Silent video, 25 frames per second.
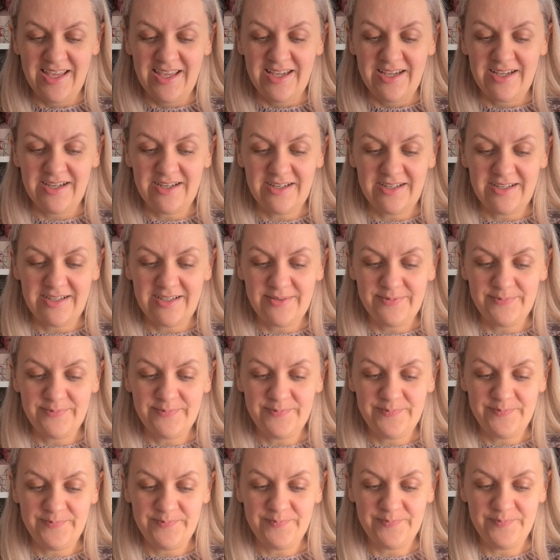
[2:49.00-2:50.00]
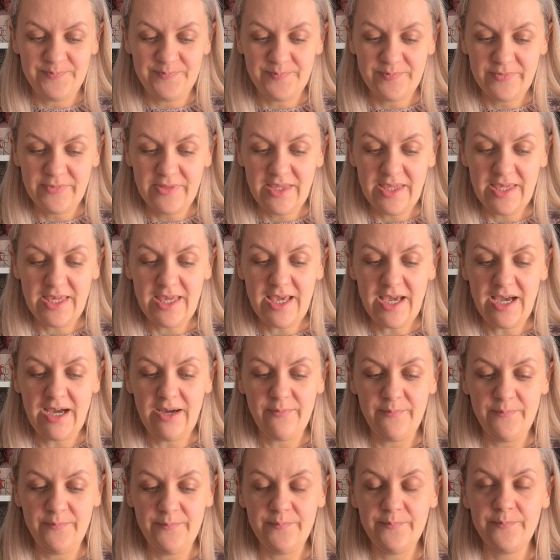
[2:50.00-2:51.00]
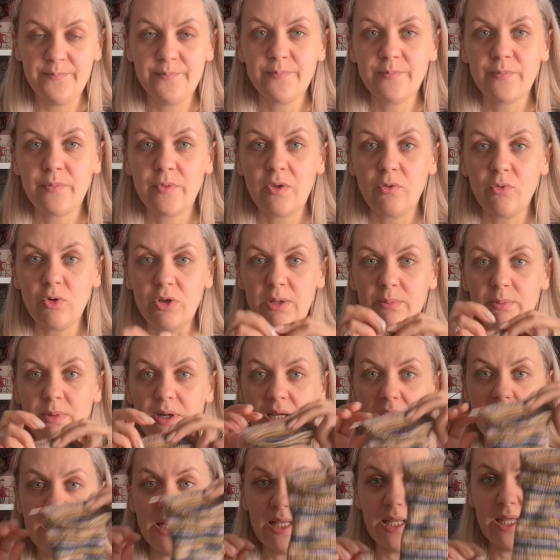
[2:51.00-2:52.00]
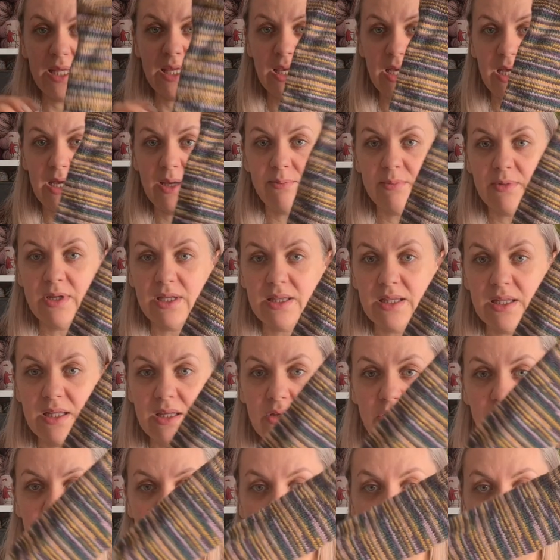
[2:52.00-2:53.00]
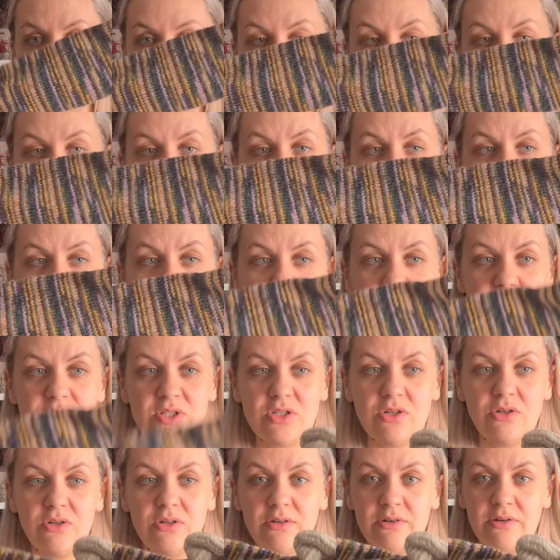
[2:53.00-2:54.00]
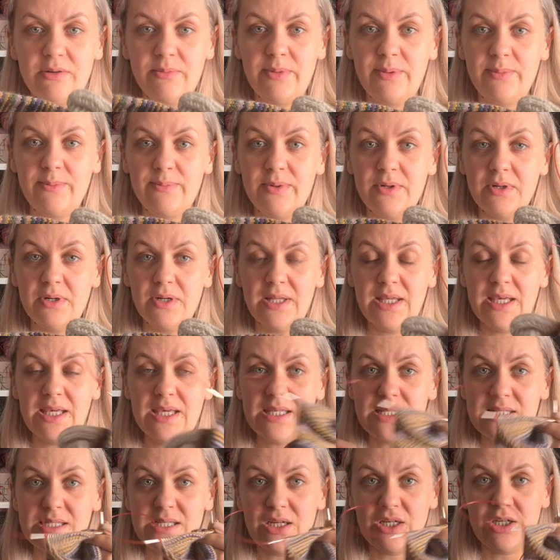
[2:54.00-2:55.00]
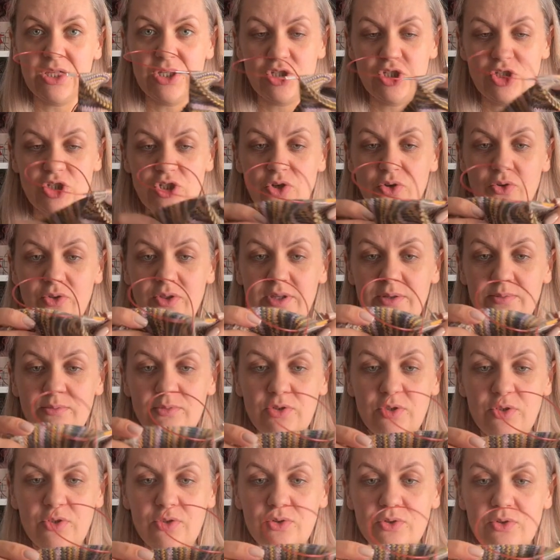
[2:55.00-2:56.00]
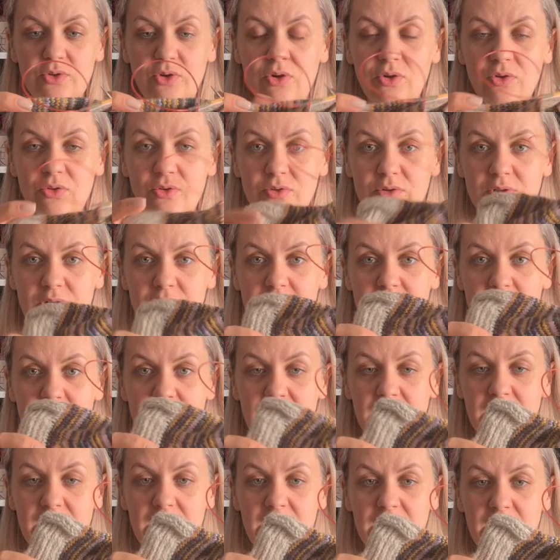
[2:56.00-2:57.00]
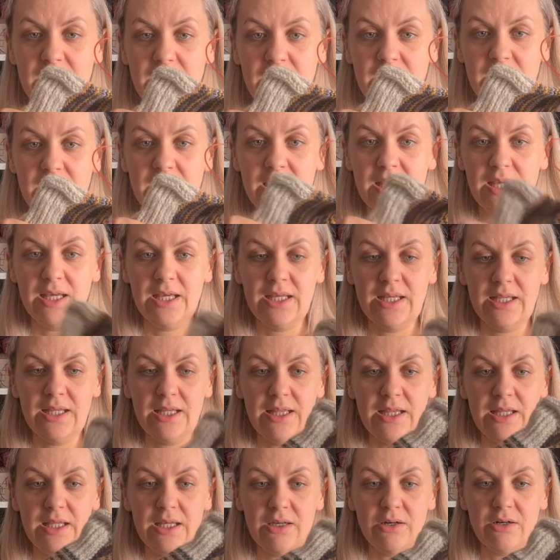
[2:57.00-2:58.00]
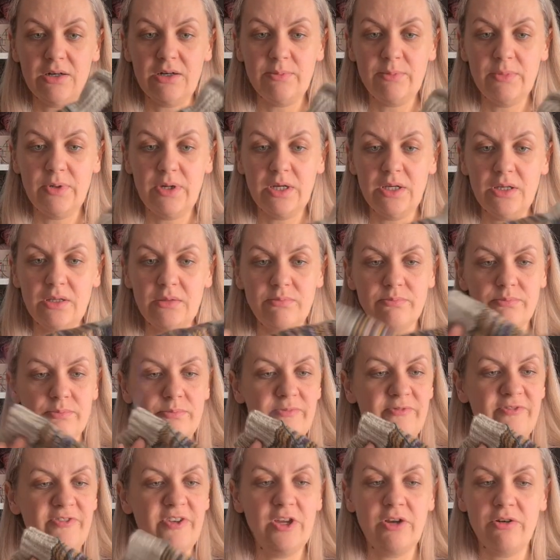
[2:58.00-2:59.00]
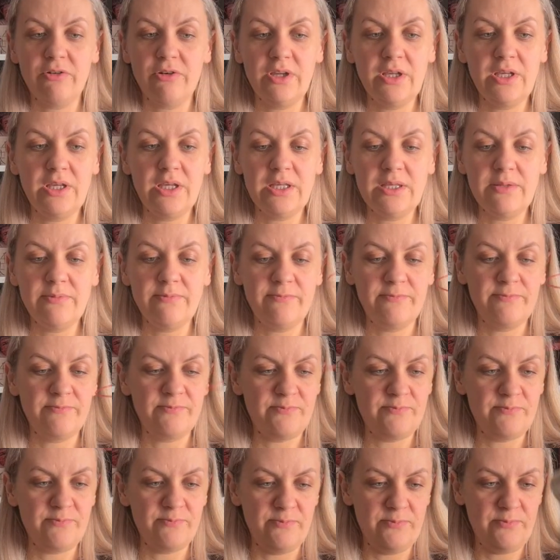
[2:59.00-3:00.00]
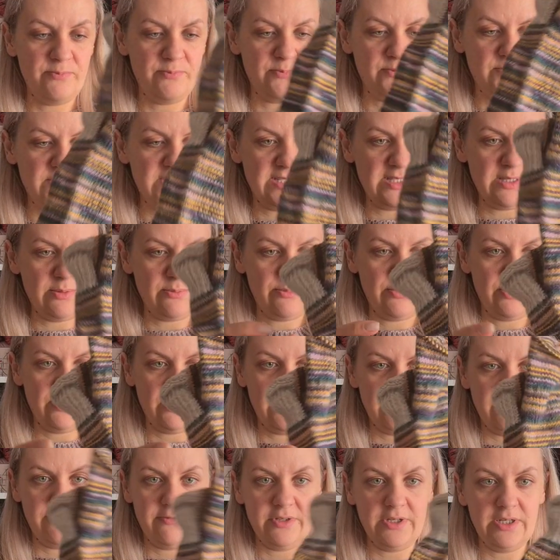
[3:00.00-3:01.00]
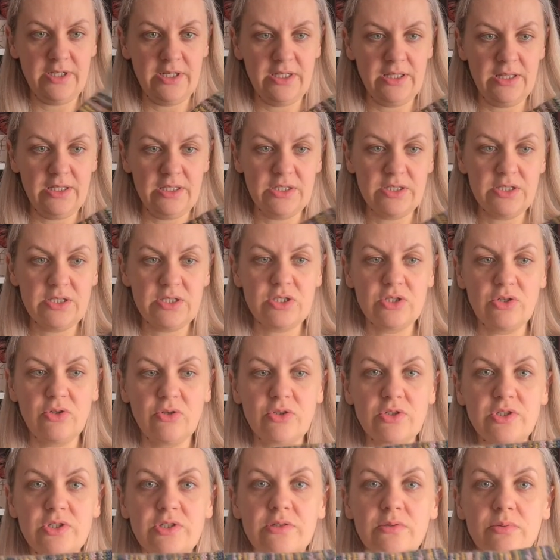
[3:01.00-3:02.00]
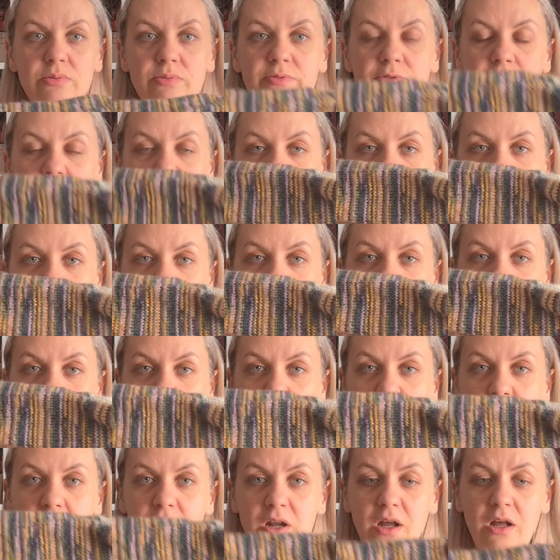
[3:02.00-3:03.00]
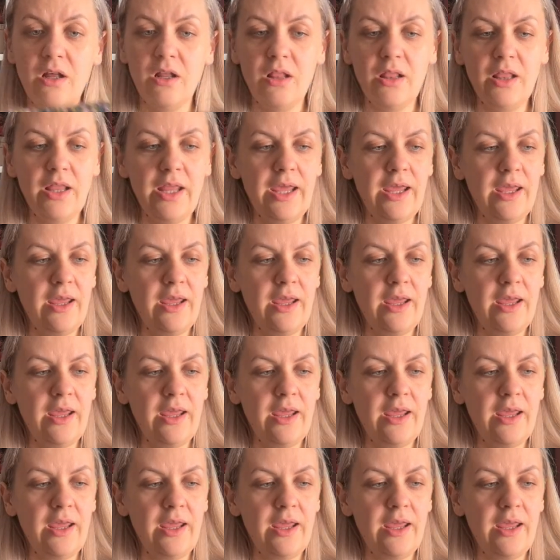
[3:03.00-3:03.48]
Yeah, what am I knitting? I'm knitting on my autumn sock. Remember these? I showed them to you already. They are my very simple vanilla socks from Novita Nalle.